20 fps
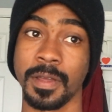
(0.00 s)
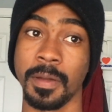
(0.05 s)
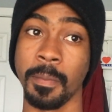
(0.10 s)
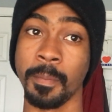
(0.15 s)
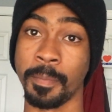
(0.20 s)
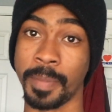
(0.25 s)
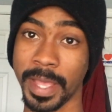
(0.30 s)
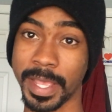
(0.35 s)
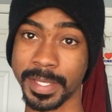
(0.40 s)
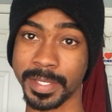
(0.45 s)

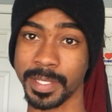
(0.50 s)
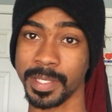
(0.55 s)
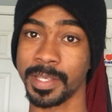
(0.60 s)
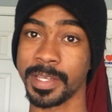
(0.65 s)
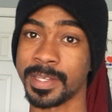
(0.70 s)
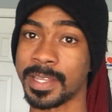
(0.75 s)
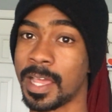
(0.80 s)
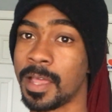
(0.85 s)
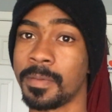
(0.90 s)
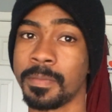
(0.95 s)

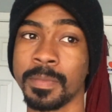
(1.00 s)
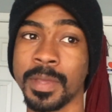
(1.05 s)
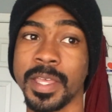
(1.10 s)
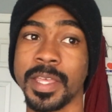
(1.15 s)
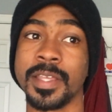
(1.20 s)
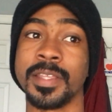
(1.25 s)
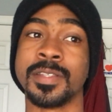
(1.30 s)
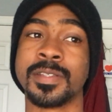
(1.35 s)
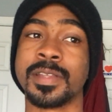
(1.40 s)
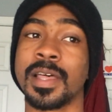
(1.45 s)
Basically, that
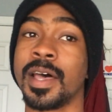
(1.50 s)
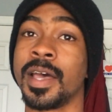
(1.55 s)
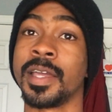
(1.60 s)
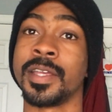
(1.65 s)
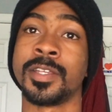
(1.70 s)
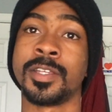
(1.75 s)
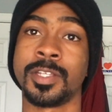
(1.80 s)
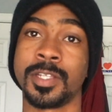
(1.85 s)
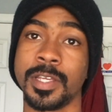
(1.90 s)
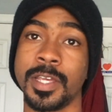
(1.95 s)
means I
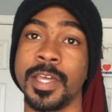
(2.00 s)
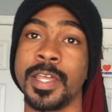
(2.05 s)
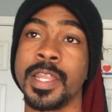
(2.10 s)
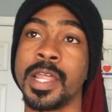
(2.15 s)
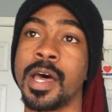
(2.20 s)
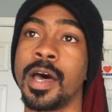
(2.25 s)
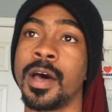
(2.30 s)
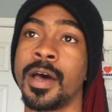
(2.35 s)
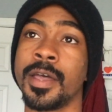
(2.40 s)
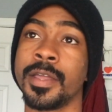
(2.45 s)

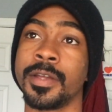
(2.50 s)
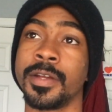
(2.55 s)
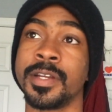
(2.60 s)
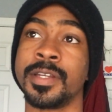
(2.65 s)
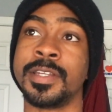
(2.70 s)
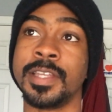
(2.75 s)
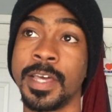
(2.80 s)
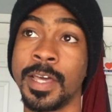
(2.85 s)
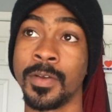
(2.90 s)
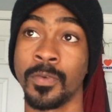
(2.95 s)
shit on your
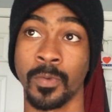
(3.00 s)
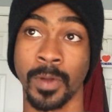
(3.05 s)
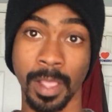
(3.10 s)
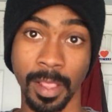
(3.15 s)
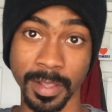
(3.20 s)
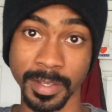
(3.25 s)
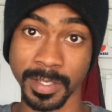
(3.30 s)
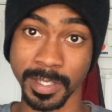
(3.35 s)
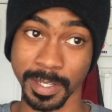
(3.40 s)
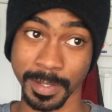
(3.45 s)
dead
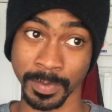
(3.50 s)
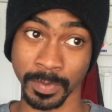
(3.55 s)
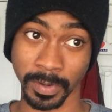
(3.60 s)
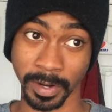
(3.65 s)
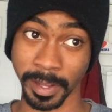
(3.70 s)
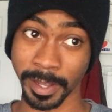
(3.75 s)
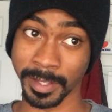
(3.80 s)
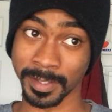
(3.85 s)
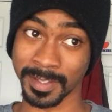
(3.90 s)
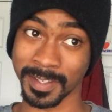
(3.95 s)
relatives,
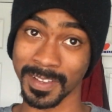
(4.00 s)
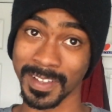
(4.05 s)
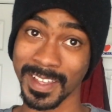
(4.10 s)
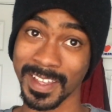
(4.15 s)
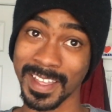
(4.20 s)
right?